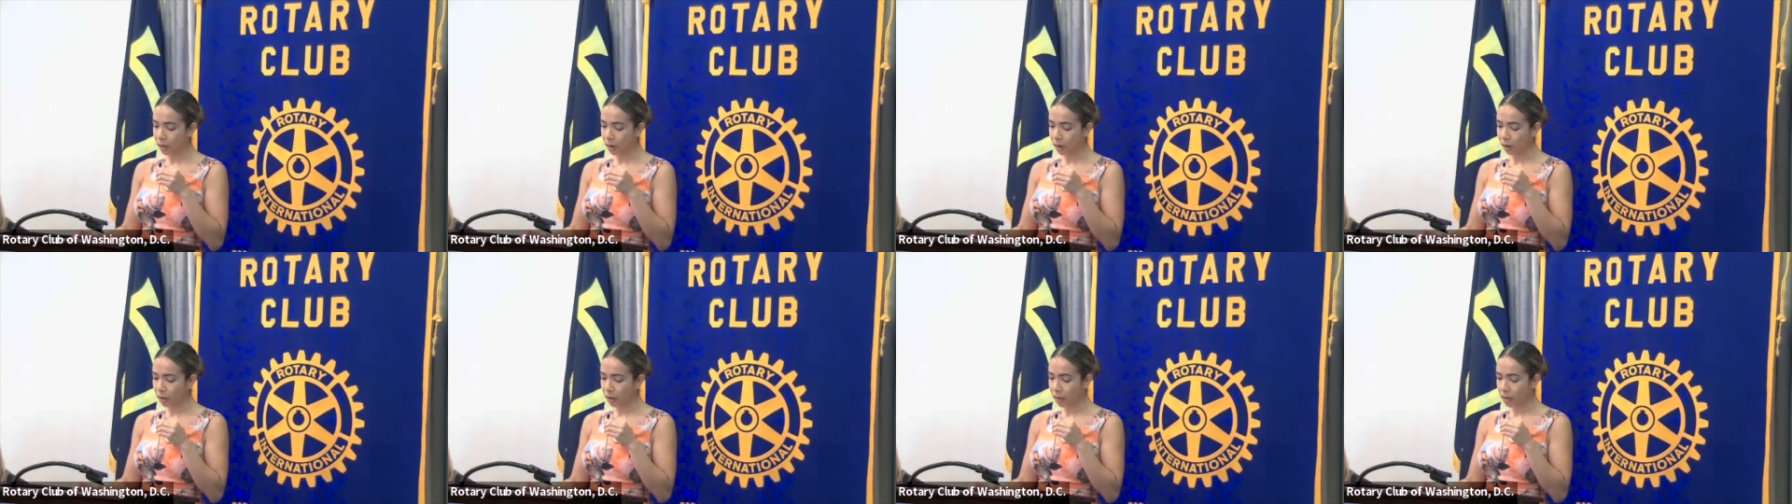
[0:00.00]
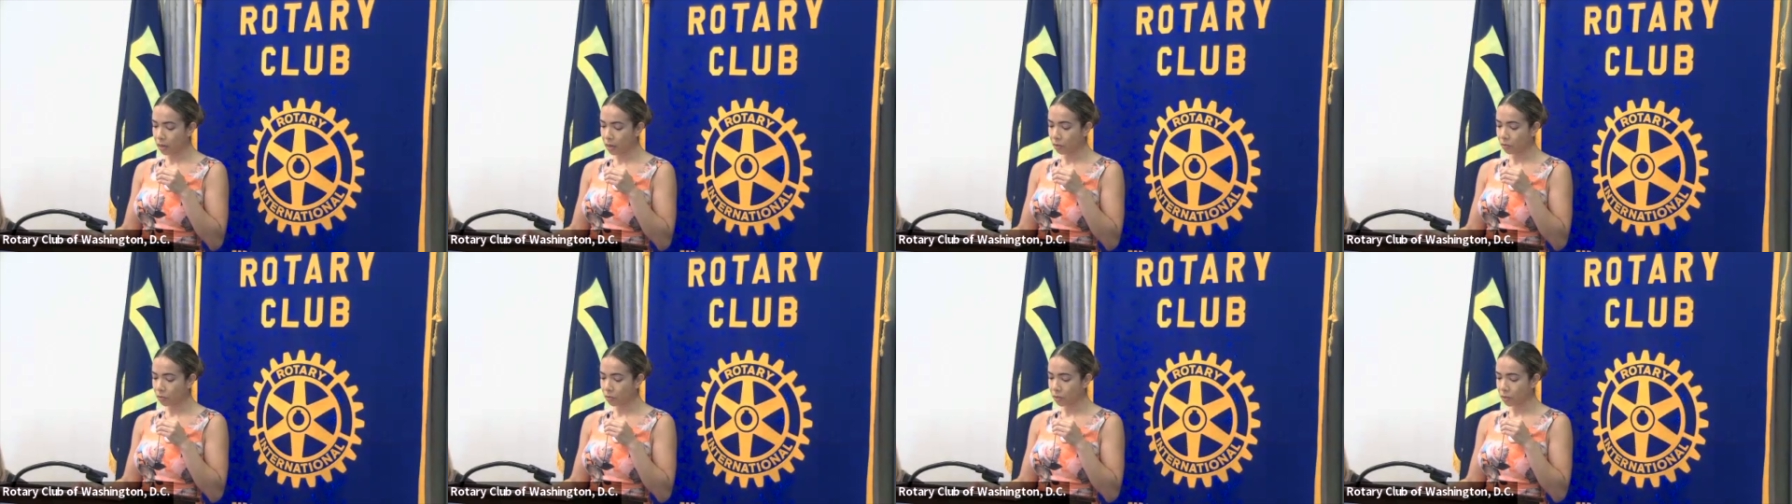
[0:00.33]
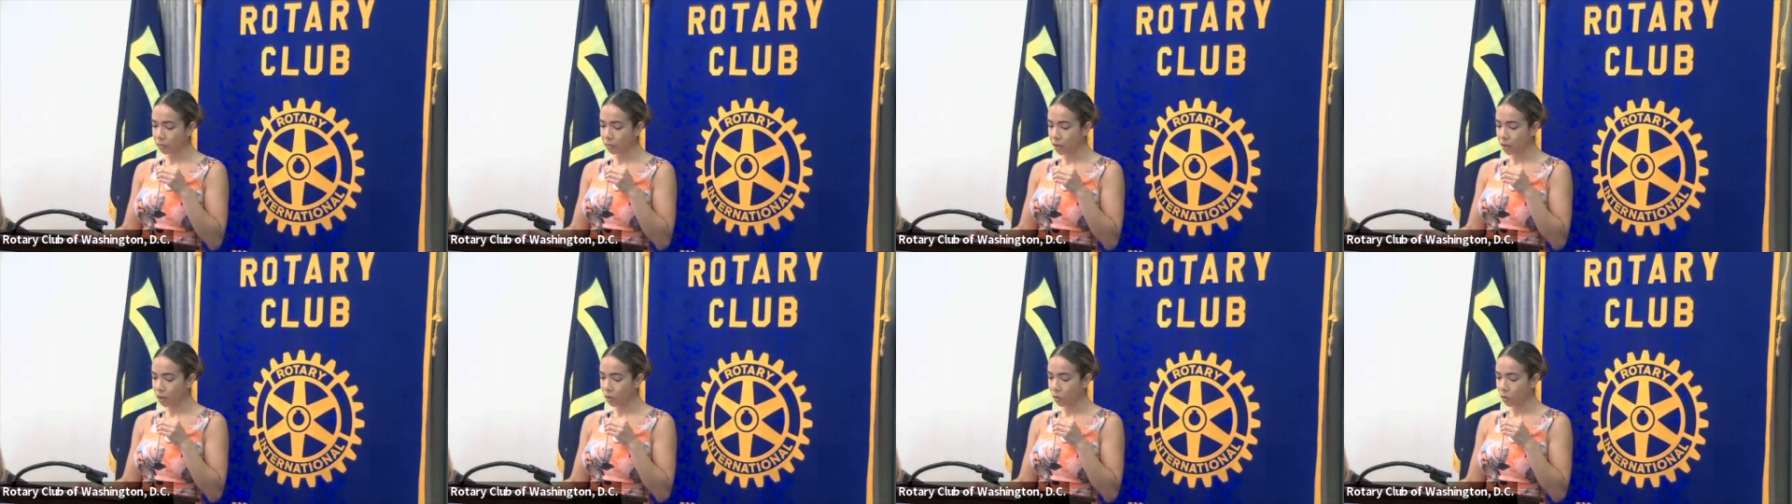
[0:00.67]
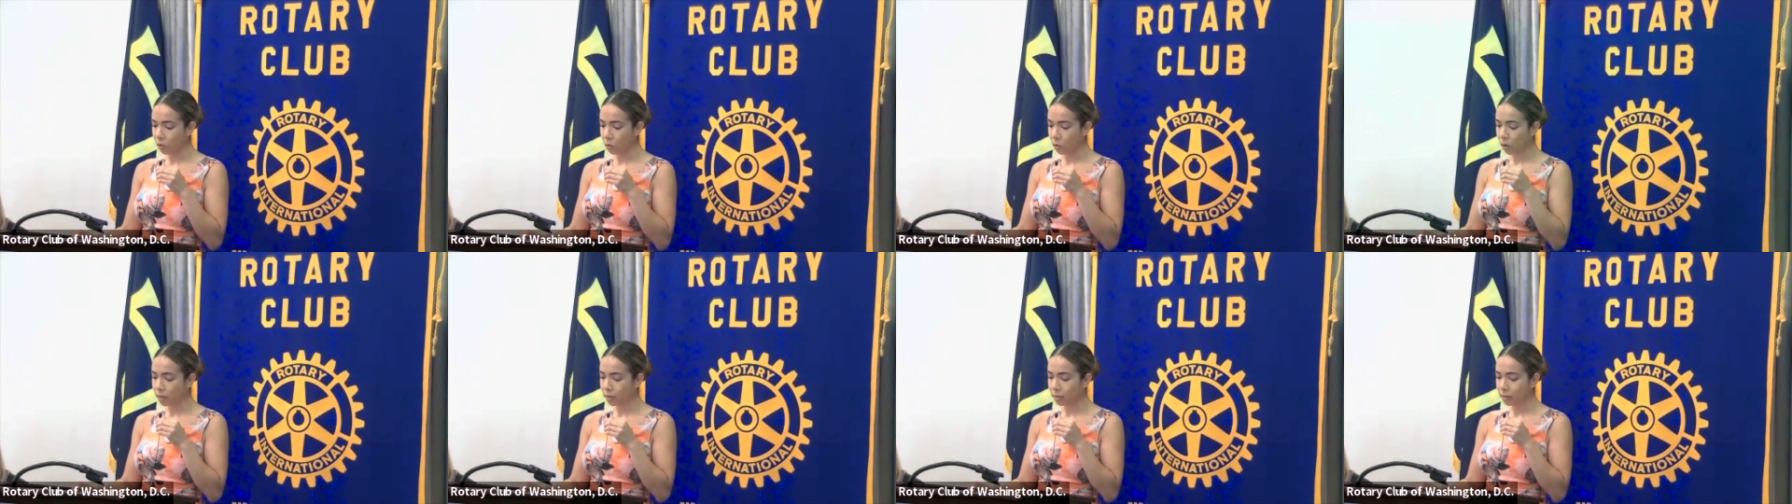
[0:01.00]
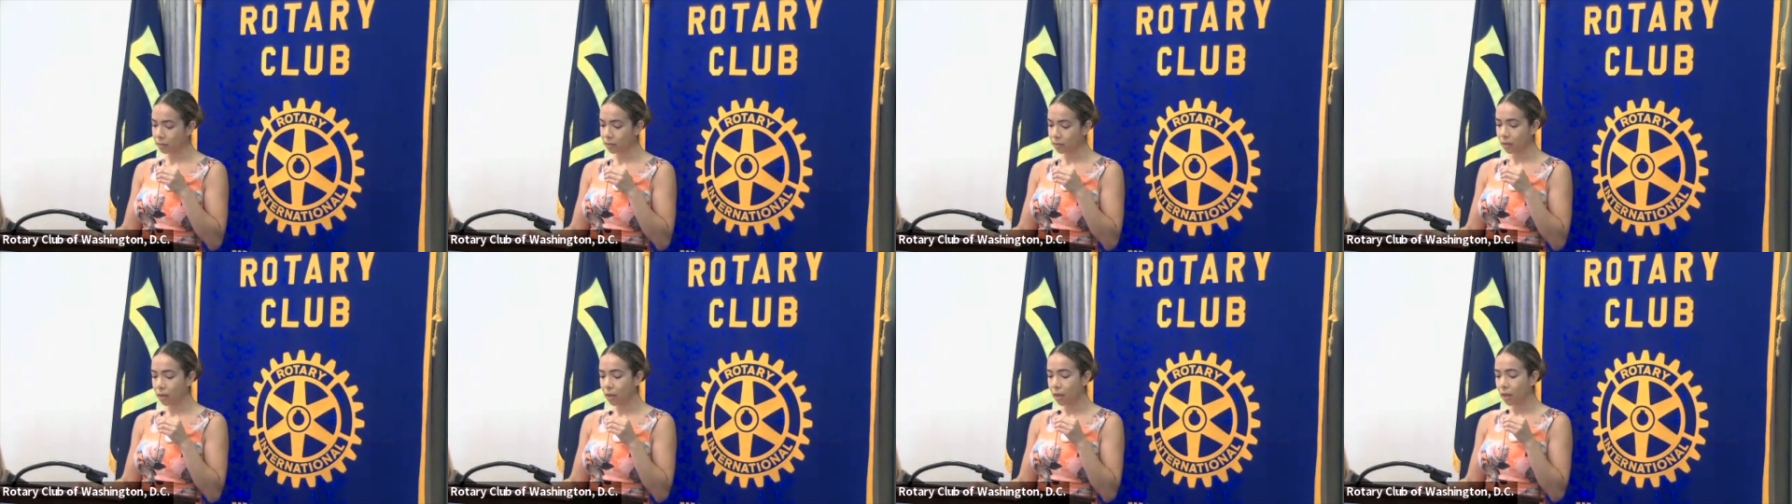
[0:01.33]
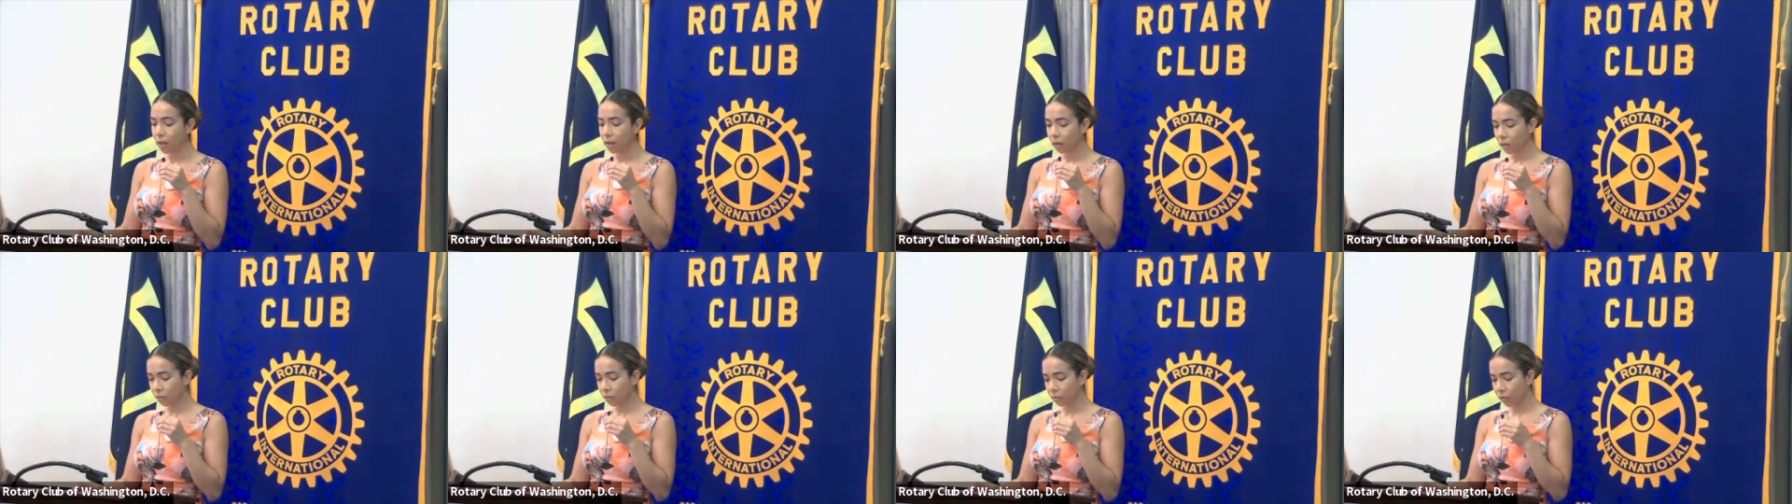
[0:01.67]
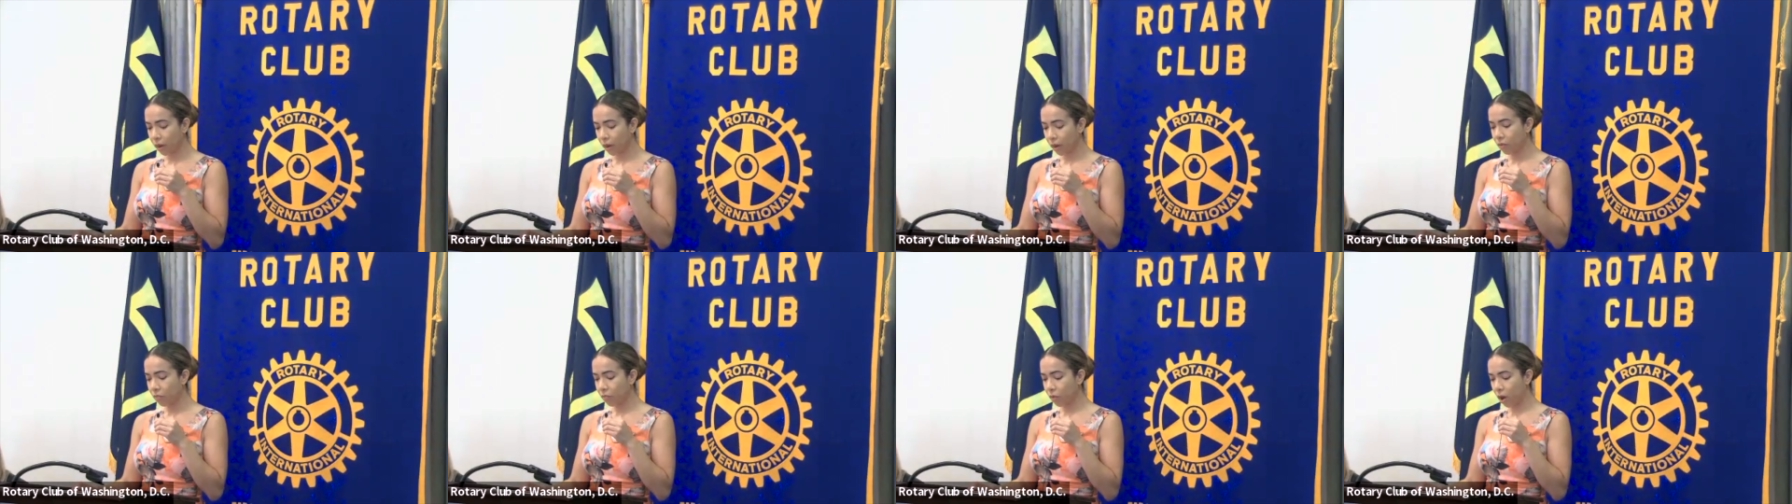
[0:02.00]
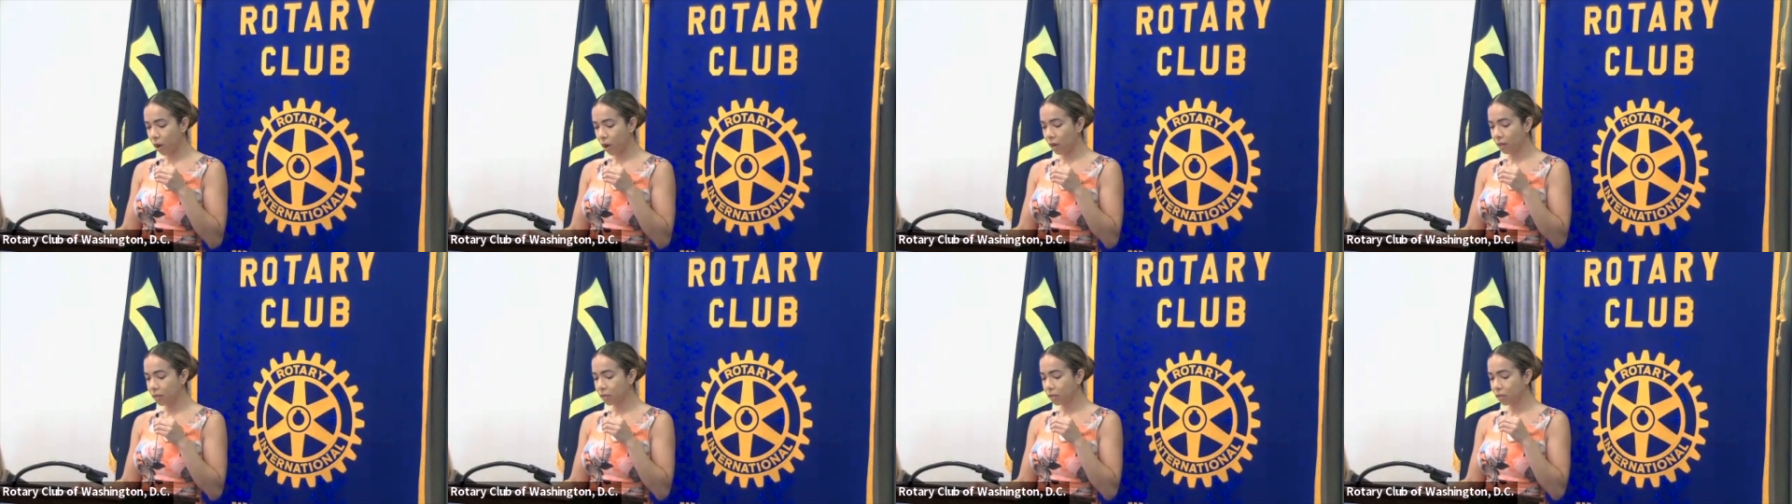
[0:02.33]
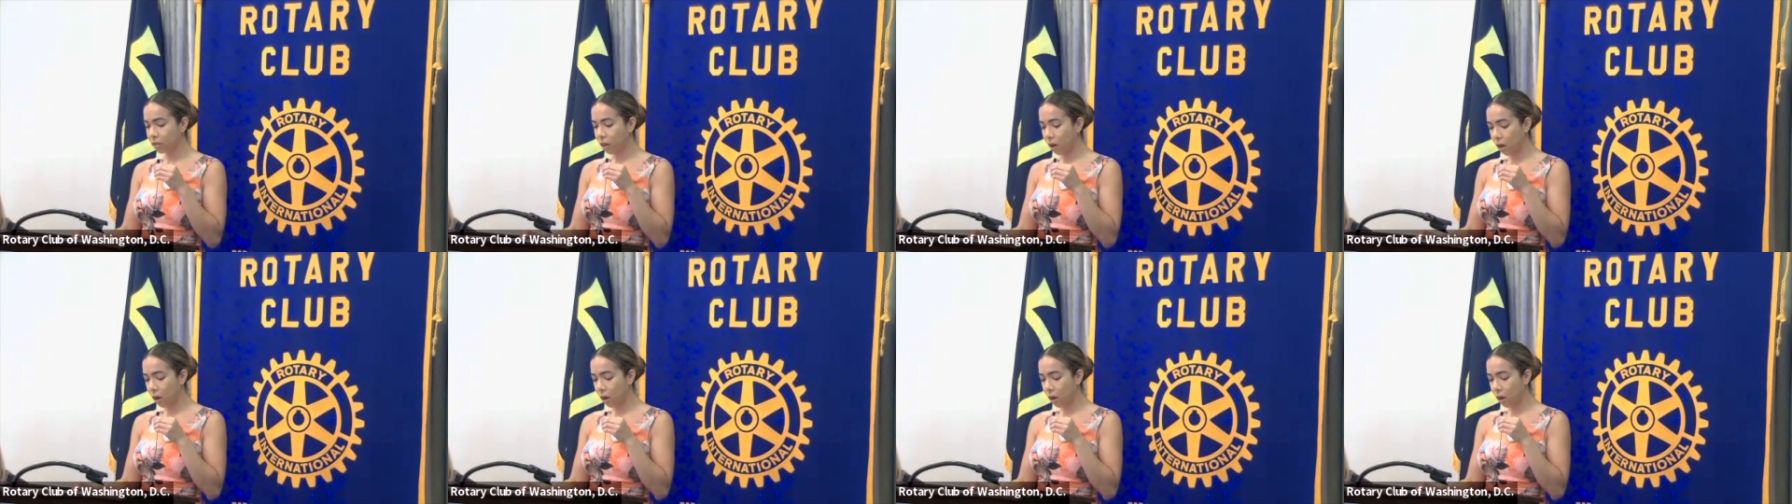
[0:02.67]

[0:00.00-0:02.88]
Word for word: and our keynote speaker was Loretta Ross,